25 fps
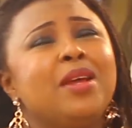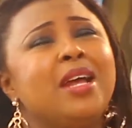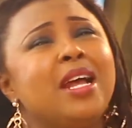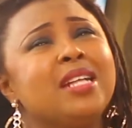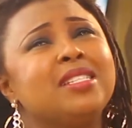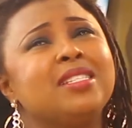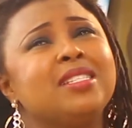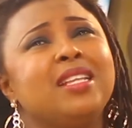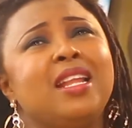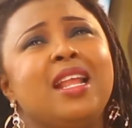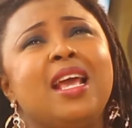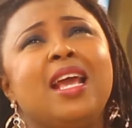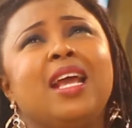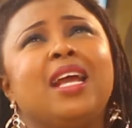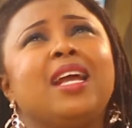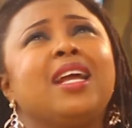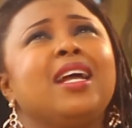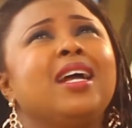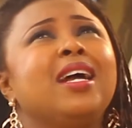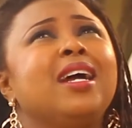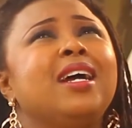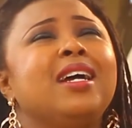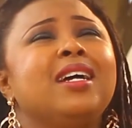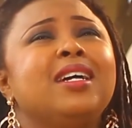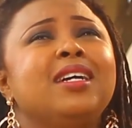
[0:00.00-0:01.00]
at it like
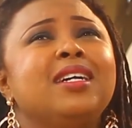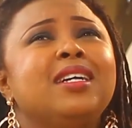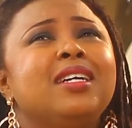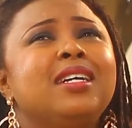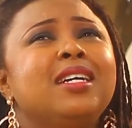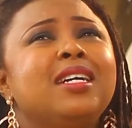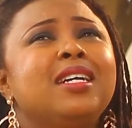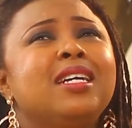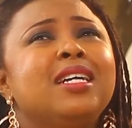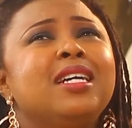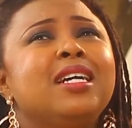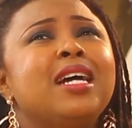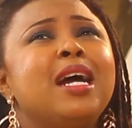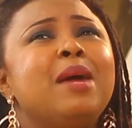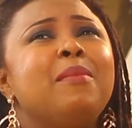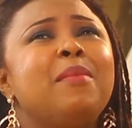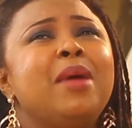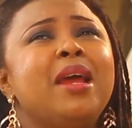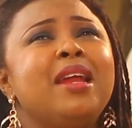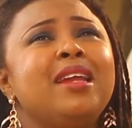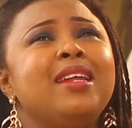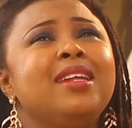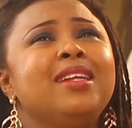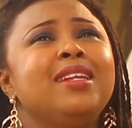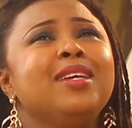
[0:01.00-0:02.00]
am
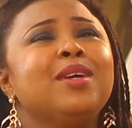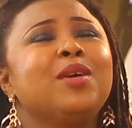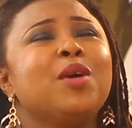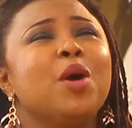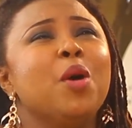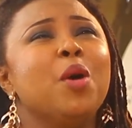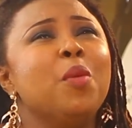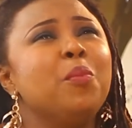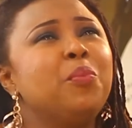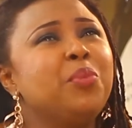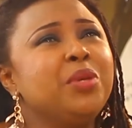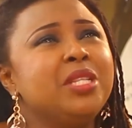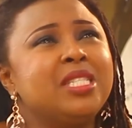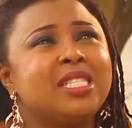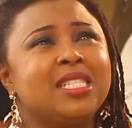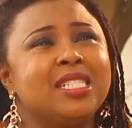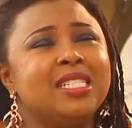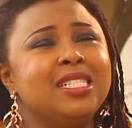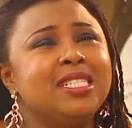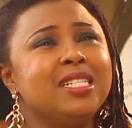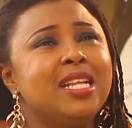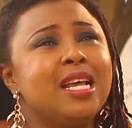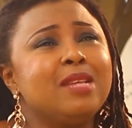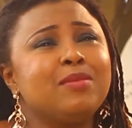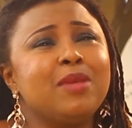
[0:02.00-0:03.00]
I really
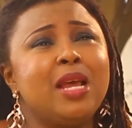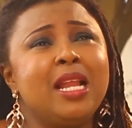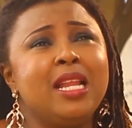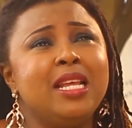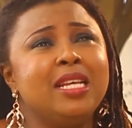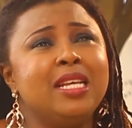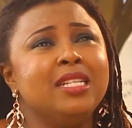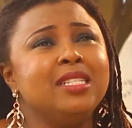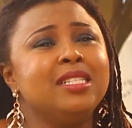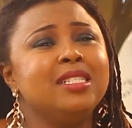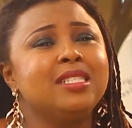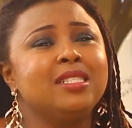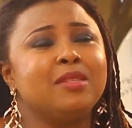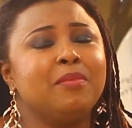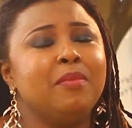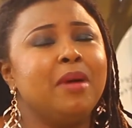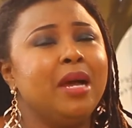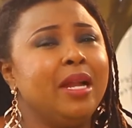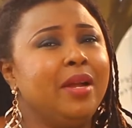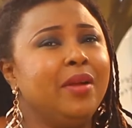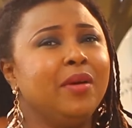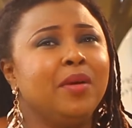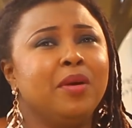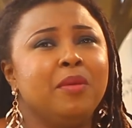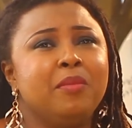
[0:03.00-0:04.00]
competing, especially in this
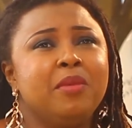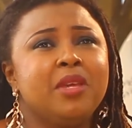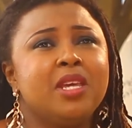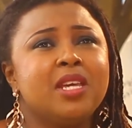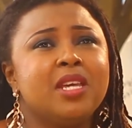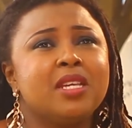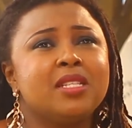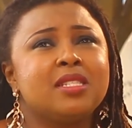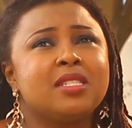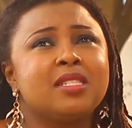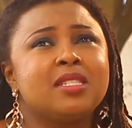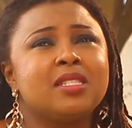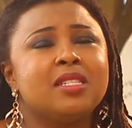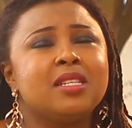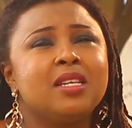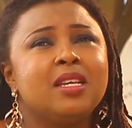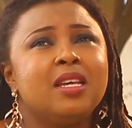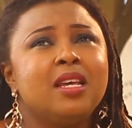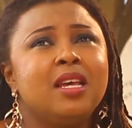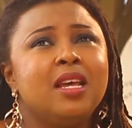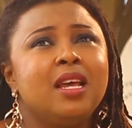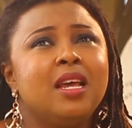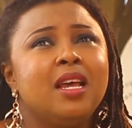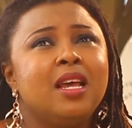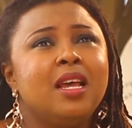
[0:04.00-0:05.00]
badon, Because
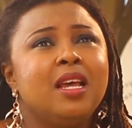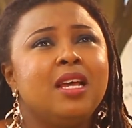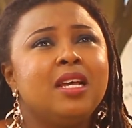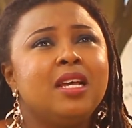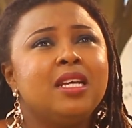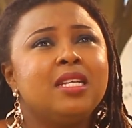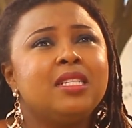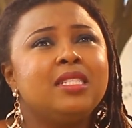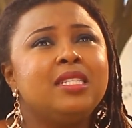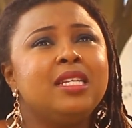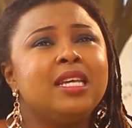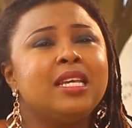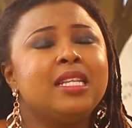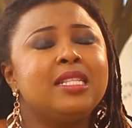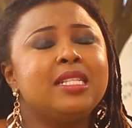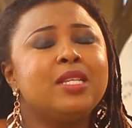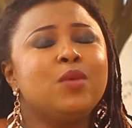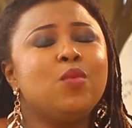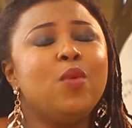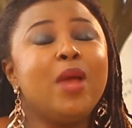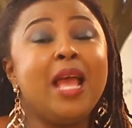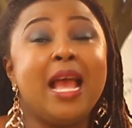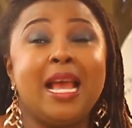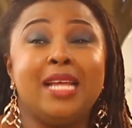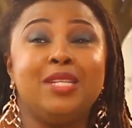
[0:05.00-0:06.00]
the, the
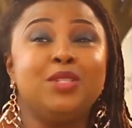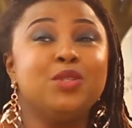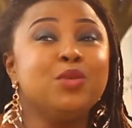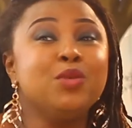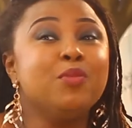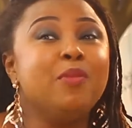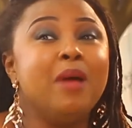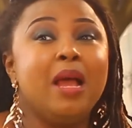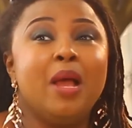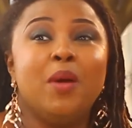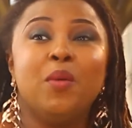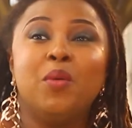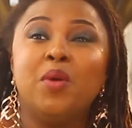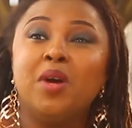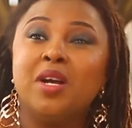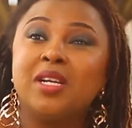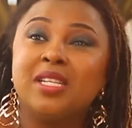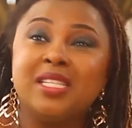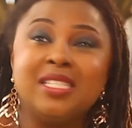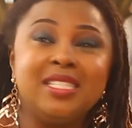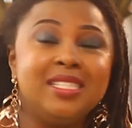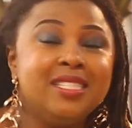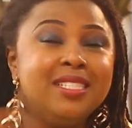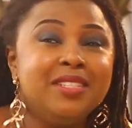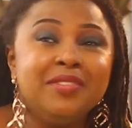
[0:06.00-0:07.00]
way I do my work
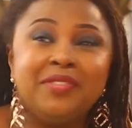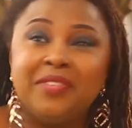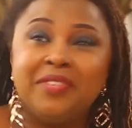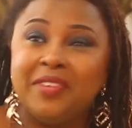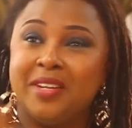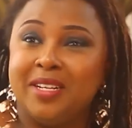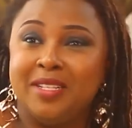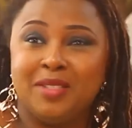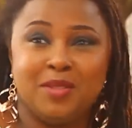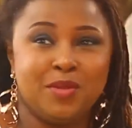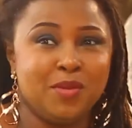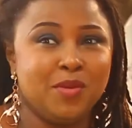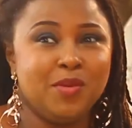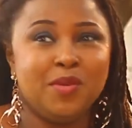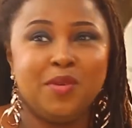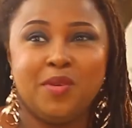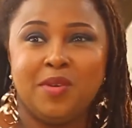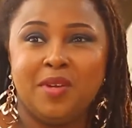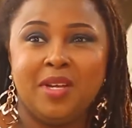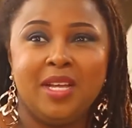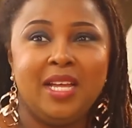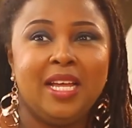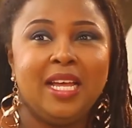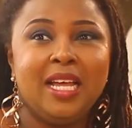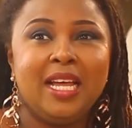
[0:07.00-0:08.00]
is different. Oh.
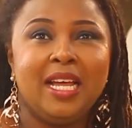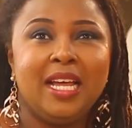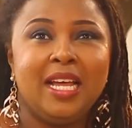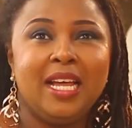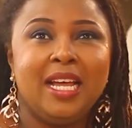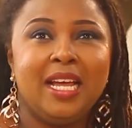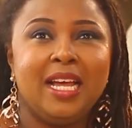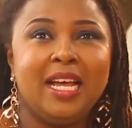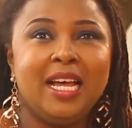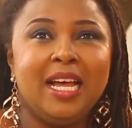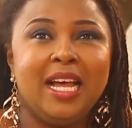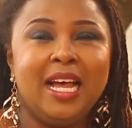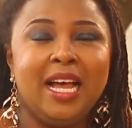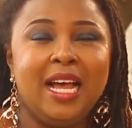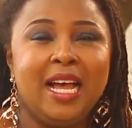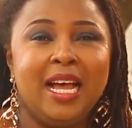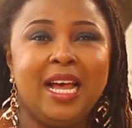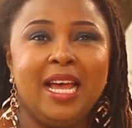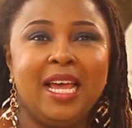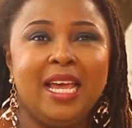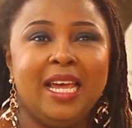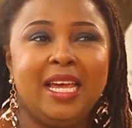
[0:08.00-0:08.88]
I,